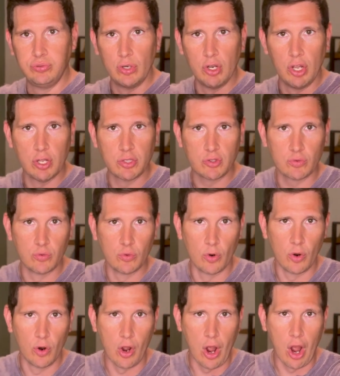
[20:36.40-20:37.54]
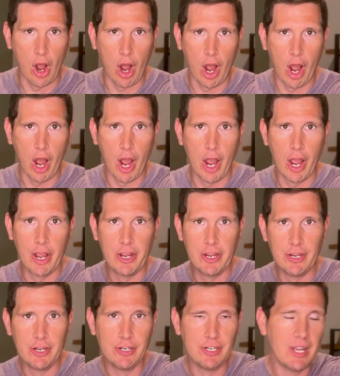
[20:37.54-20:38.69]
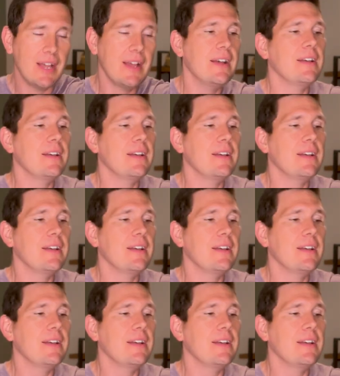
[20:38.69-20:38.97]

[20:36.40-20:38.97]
Let's ride.